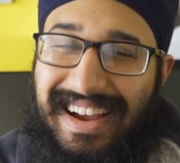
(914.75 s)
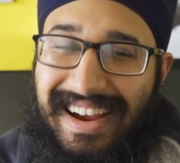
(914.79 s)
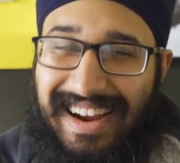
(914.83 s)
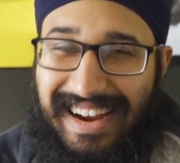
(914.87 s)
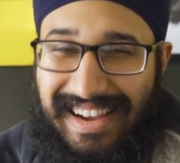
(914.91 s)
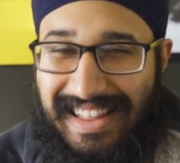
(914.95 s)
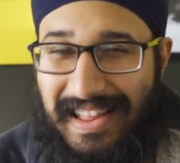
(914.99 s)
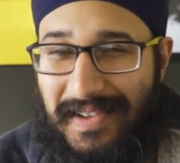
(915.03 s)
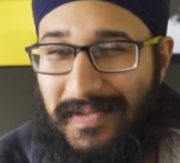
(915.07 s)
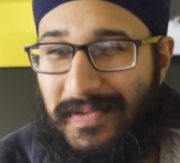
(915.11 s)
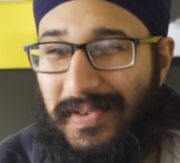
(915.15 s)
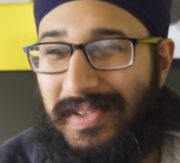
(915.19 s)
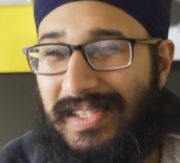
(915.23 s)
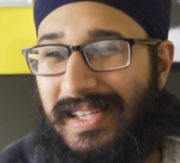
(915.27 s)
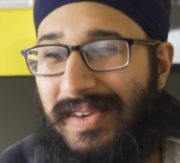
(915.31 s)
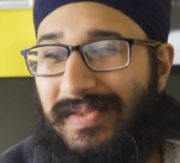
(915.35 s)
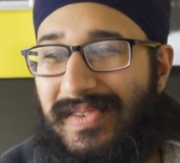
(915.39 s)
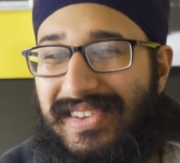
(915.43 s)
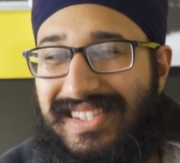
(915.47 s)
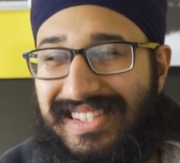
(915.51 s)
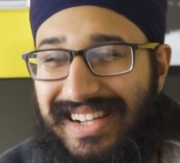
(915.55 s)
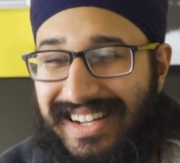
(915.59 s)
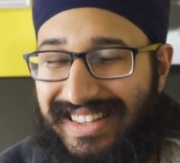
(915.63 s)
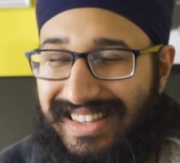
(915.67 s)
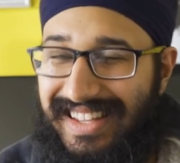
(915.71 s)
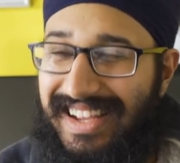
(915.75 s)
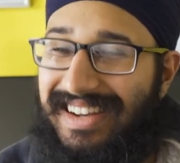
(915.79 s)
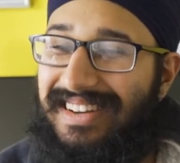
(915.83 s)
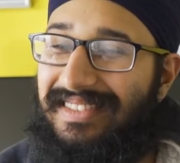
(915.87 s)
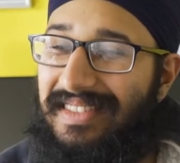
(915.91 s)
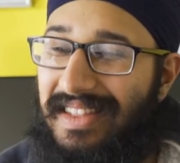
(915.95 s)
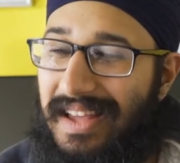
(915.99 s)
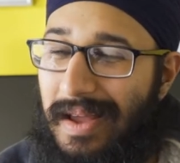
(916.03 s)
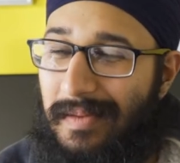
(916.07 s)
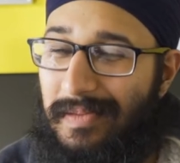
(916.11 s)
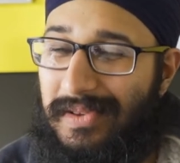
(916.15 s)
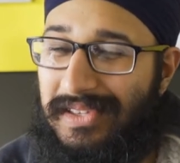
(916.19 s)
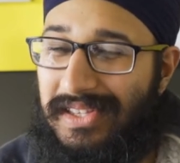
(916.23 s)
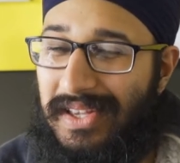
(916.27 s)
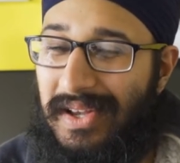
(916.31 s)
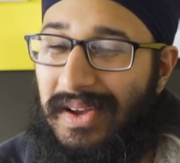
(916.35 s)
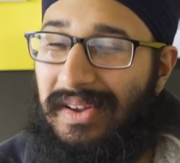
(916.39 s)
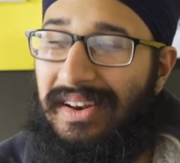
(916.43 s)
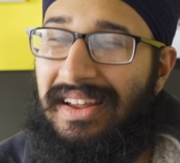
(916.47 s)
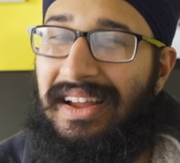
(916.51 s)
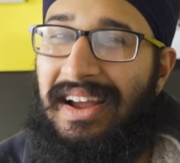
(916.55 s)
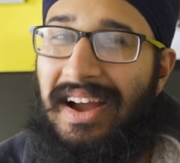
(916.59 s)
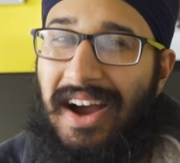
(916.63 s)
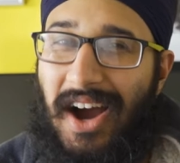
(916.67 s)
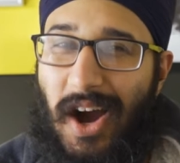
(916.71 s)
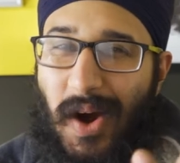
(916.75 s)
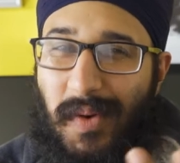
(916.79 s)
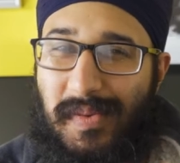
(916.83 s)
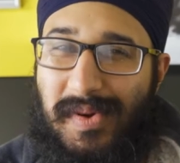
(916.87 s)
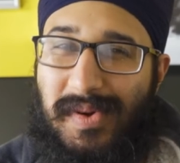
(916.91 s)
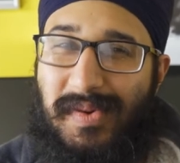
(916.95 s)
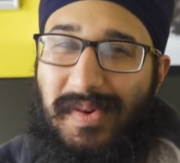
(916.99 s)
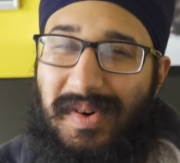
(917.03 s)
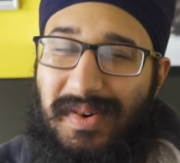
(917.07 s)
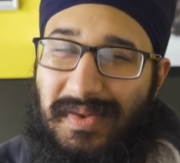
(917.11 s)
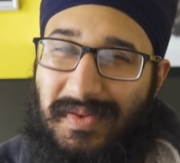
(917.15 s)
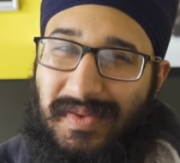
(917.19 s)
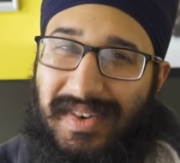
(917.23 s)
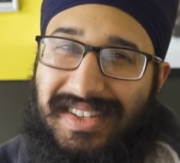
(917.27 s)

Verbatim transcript: And then for some reason at the end of the episode, Obi-Wan